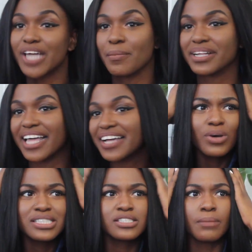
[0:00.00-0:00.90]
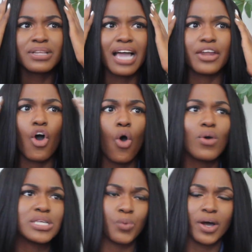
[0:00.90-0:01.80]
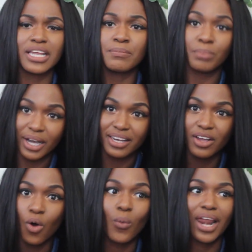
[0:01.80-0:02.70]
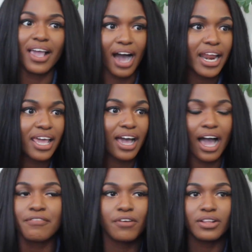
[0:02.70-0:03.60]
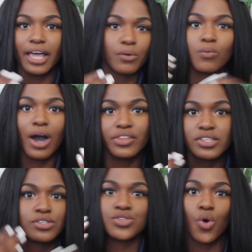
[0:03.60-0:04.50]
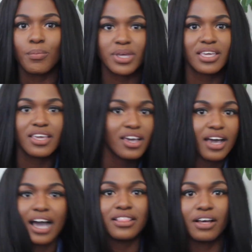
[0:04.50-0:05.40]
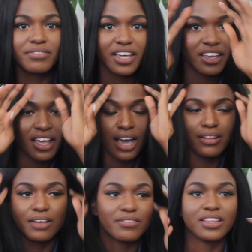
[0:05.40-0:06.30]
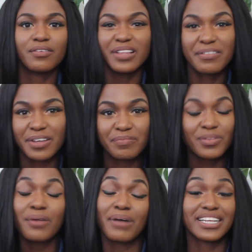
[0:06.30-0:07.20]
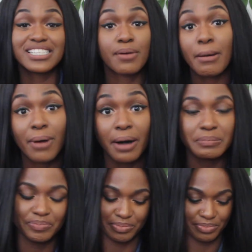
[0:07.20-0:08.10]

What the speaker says: sorry about that. It wasn't something I'd always wanted, but when I got it, I felt like, wow, this is so me. I love it. I love it, love it, love it. But I didn't tell my mom.